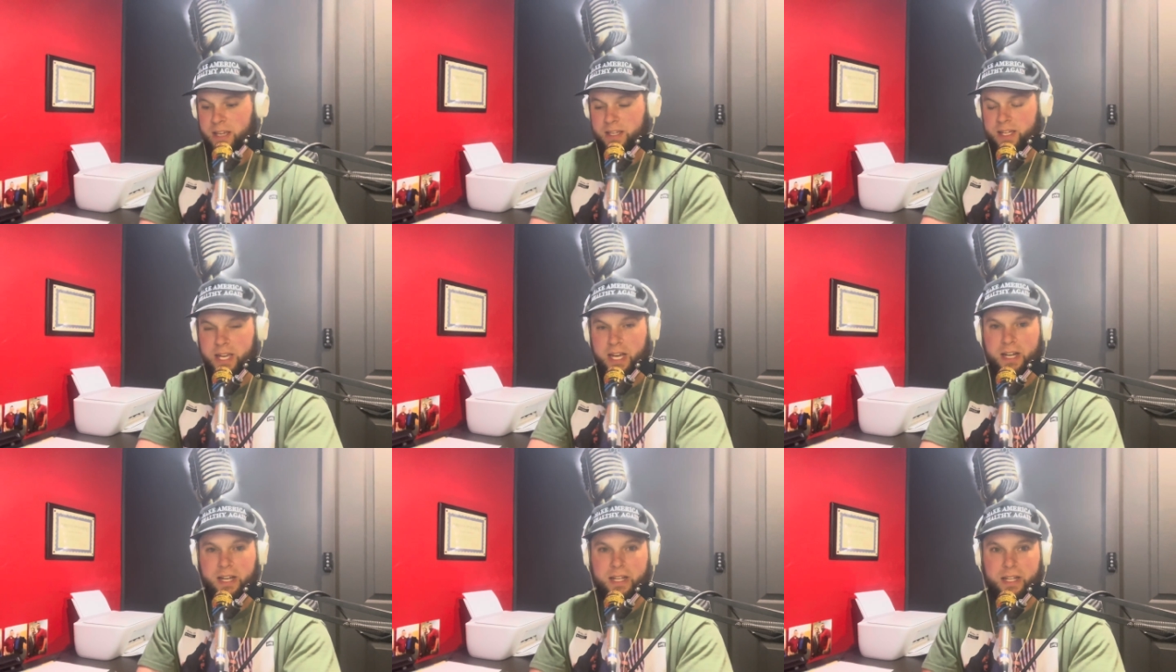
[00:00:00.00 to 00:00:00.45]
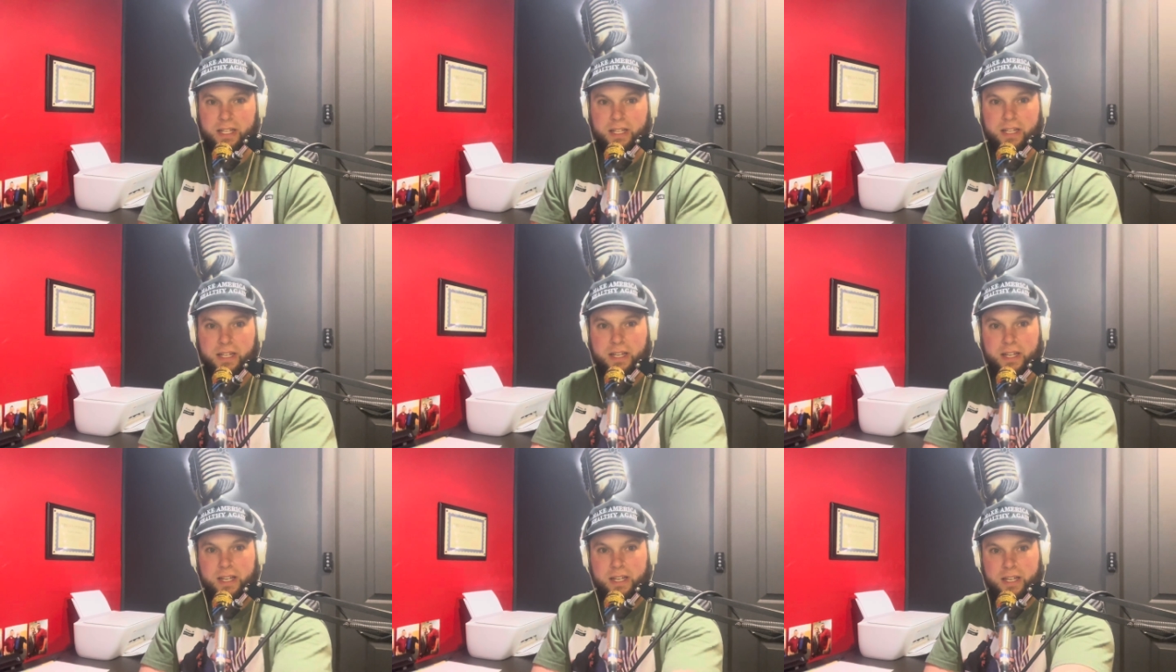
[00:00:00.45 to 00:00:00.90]
Kennedy,
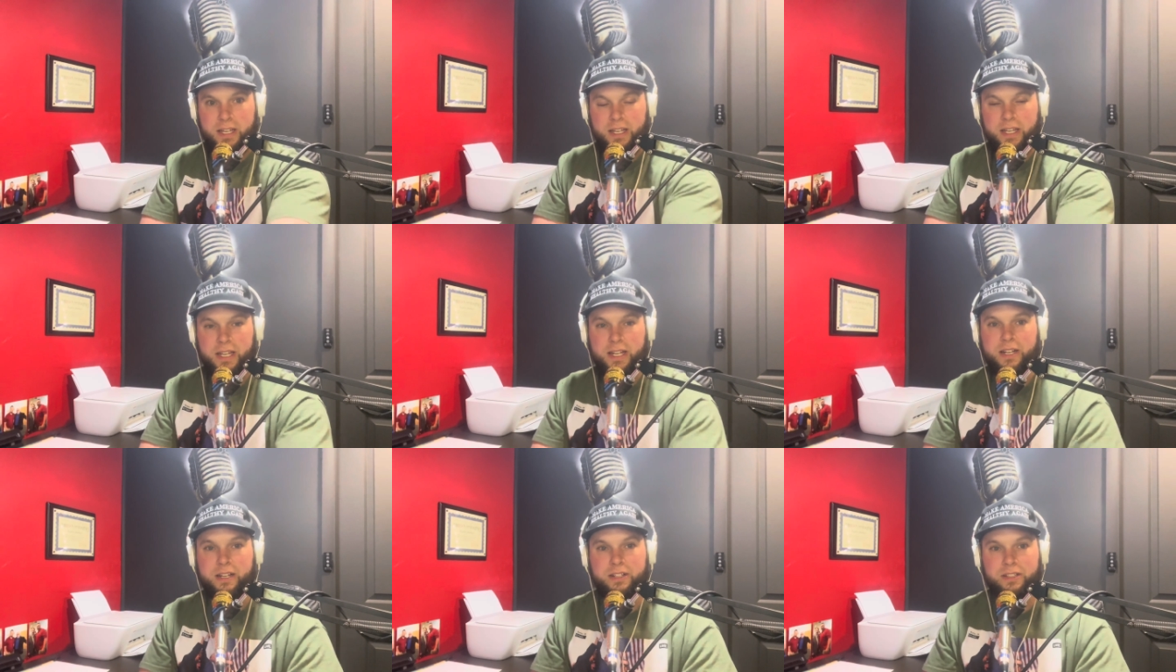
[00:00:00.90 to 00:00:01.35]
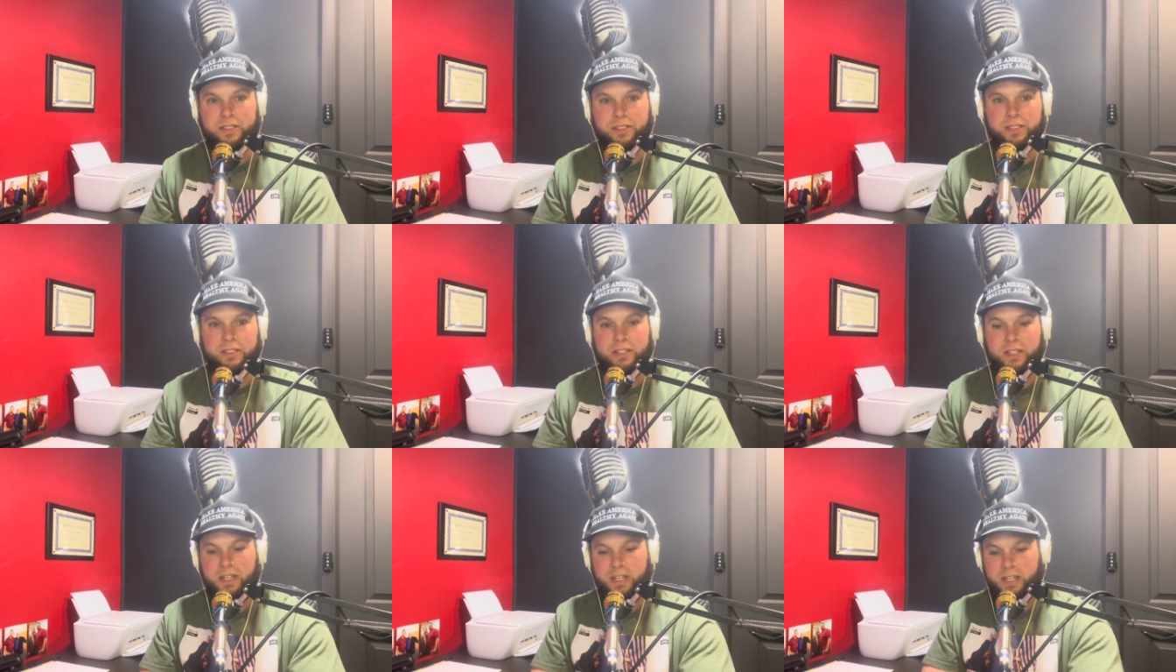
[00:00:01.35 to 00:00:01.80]

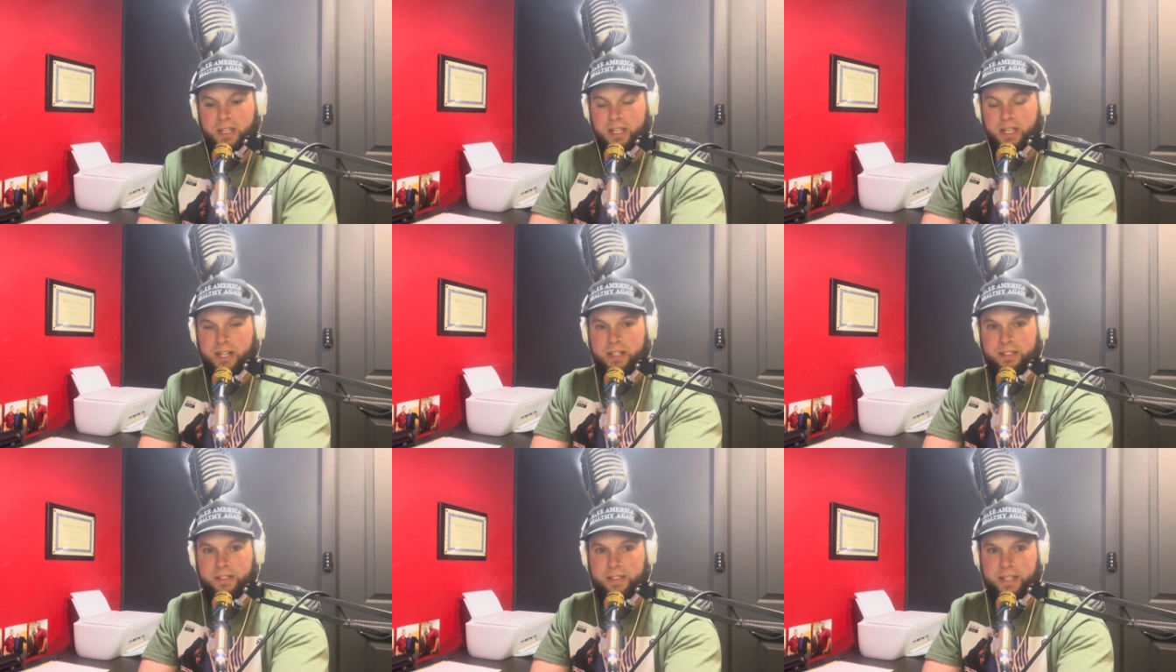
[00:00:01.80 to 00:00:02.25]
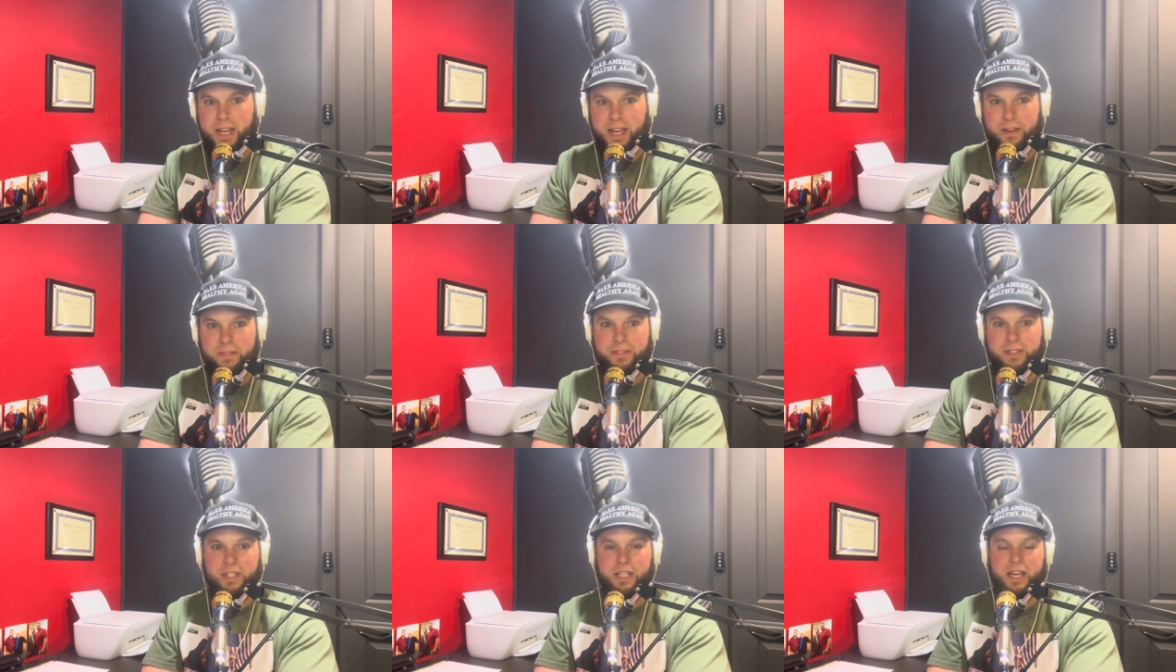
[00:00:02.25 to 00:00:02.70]
here's here's the
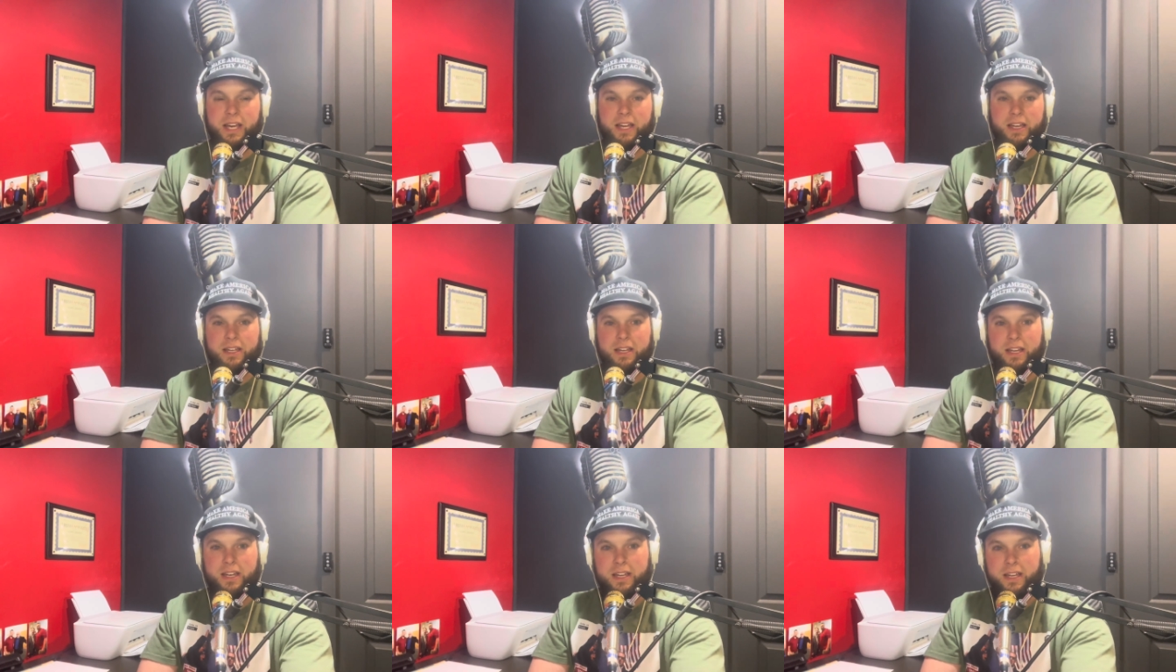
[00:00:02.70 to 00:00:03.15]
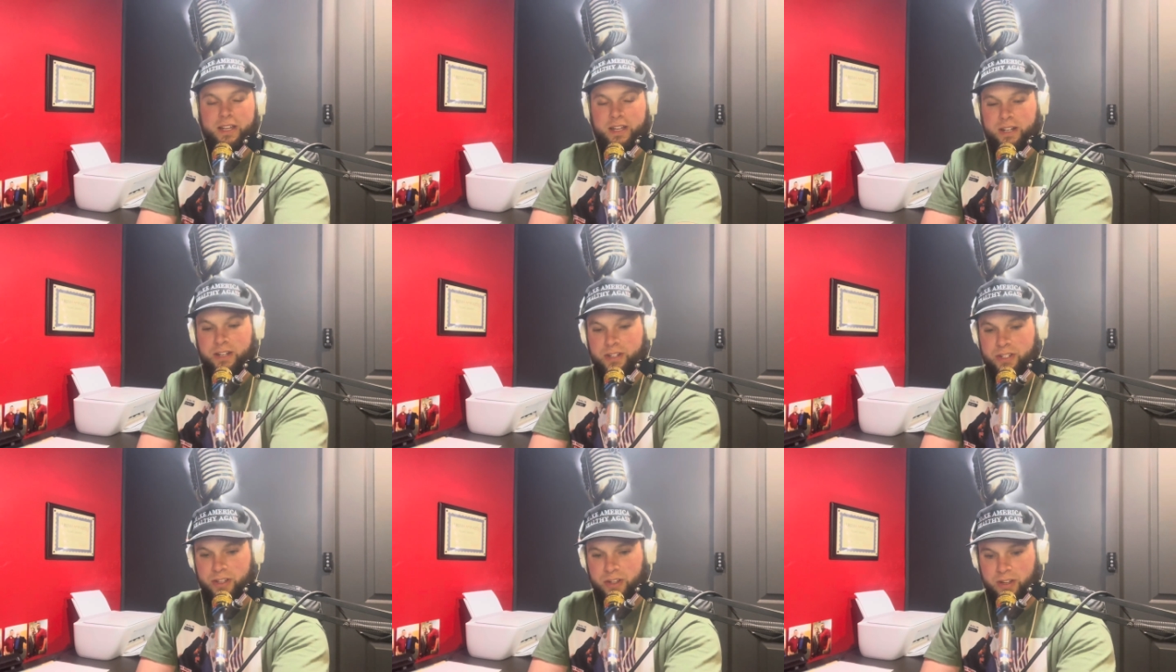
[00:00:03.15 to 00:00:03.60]
FDA,
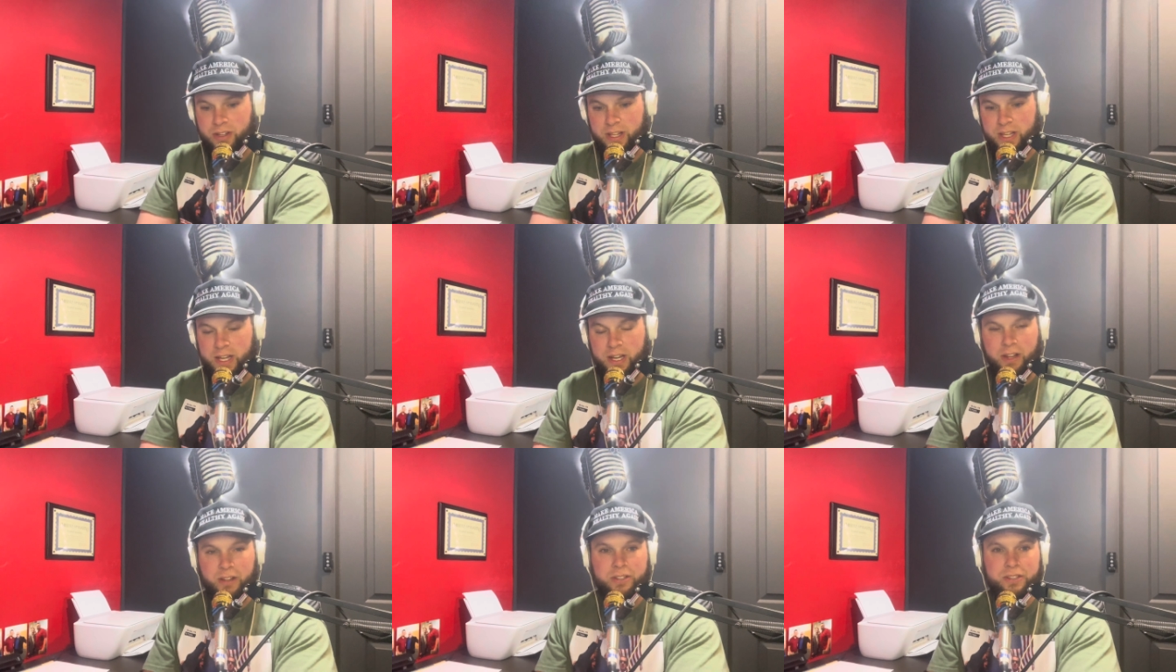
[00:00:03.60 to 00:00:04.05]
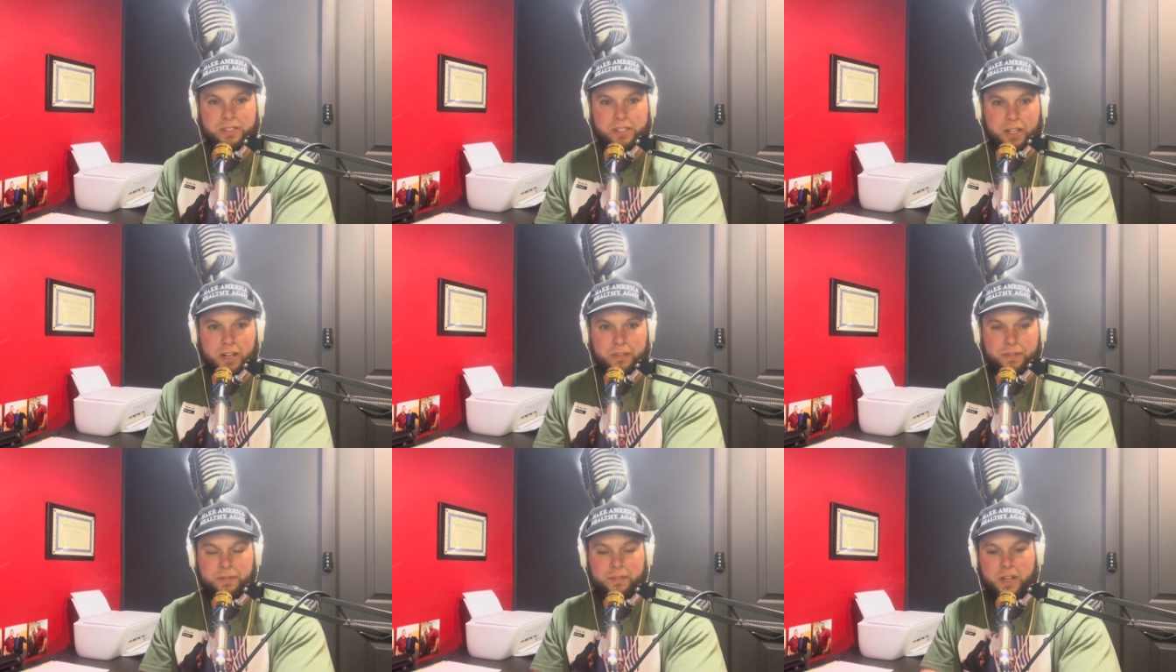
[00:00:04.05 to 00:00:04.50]
here's all the health
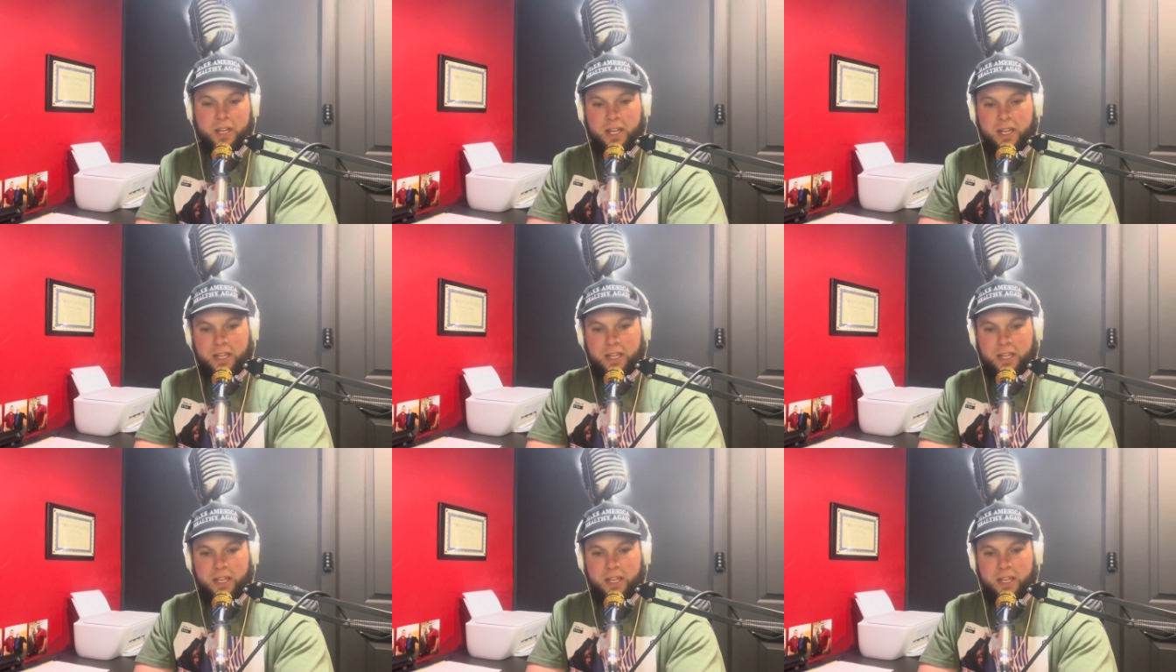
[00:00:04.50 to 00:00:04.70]
stuff.